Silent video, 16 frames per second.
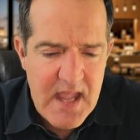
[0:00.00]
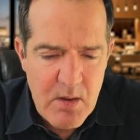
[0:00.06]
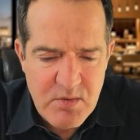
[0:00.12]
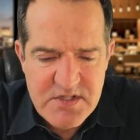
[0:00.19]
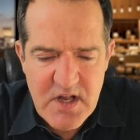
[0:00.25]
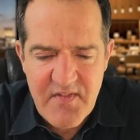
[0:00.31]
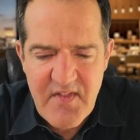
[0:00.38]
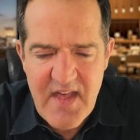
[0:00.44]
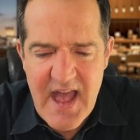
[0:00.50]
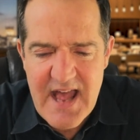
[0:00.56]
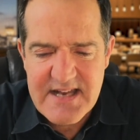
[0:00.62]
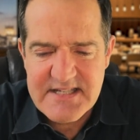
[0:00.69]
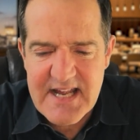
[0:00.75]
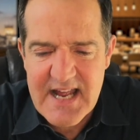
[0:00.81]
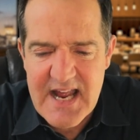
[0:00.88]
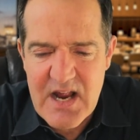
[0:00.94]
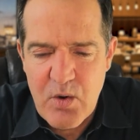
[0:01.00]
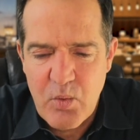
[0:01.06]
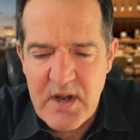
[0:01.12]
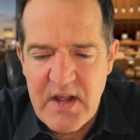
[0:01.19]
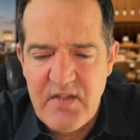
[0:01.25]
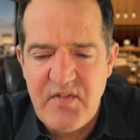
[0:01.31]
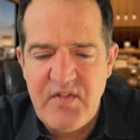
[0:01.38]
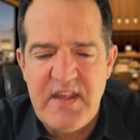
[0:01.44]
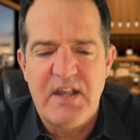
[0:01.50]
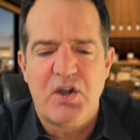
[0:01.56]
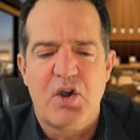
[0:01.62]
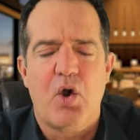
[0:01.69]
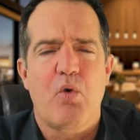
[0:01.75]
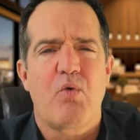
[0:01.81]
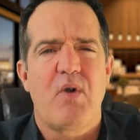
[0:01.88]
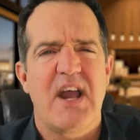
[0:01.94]
It was on that day when the
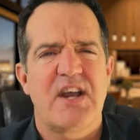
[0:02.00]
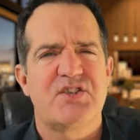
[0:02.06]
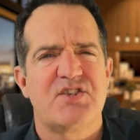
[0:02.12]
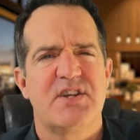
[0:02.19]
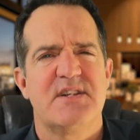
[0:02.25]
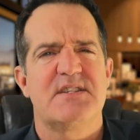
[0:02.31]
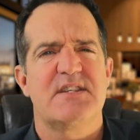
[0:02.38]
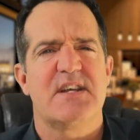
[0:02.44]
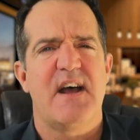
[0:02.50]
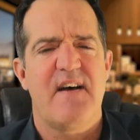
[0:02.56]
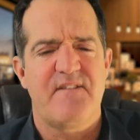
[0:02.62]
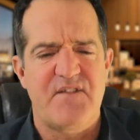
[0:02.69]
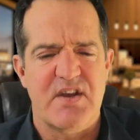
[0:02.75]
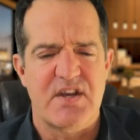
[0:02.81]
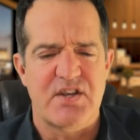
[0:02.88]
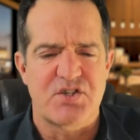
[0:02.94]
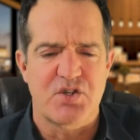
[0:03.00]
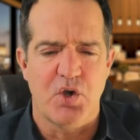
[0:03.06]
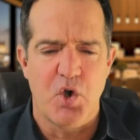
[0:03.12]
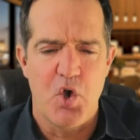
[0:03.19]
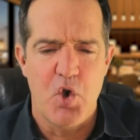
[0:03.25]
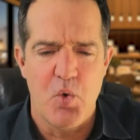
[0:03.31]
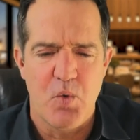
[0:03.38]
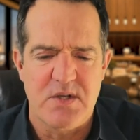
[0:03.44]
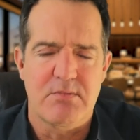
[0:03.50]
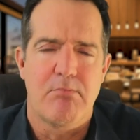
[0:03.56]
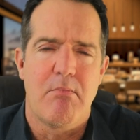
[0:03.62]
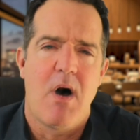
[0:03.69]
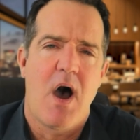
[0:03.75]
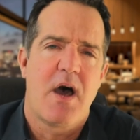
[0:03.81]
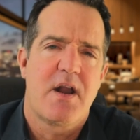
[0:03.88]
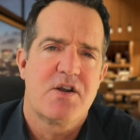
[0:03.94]
corrections official who was
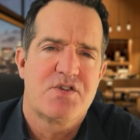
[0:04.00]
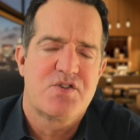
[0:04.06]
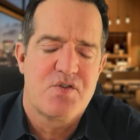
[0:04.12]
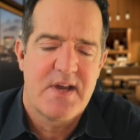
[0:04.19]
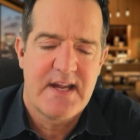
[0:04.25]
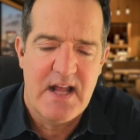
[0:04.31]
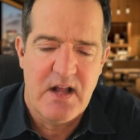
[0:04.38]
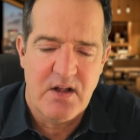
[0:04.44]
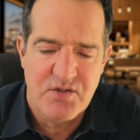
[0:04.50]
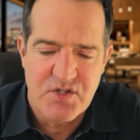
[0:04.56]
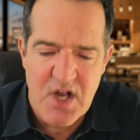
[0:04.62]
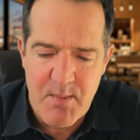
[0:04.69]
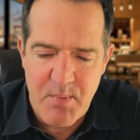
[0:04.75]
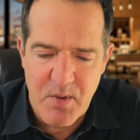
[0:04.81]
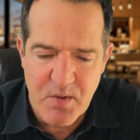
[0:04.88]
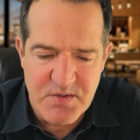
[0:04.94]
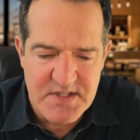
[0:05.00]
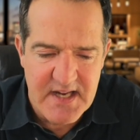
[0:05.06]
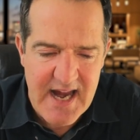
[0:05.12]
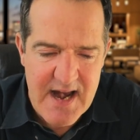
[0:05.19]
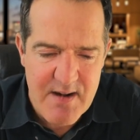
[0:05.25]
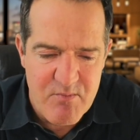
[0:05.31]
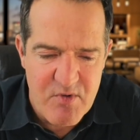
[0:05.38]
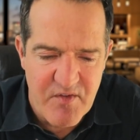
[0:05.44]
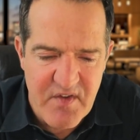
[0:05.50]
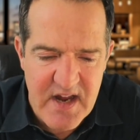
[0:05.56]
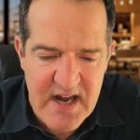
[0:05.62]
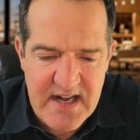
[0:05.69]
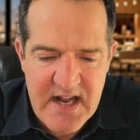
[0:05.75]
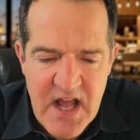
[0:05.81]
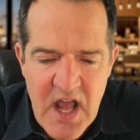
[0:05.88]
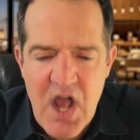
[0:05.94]
monitoring El Chapo's camera
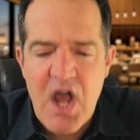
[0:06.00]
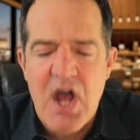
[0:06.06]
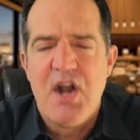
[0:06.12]
feed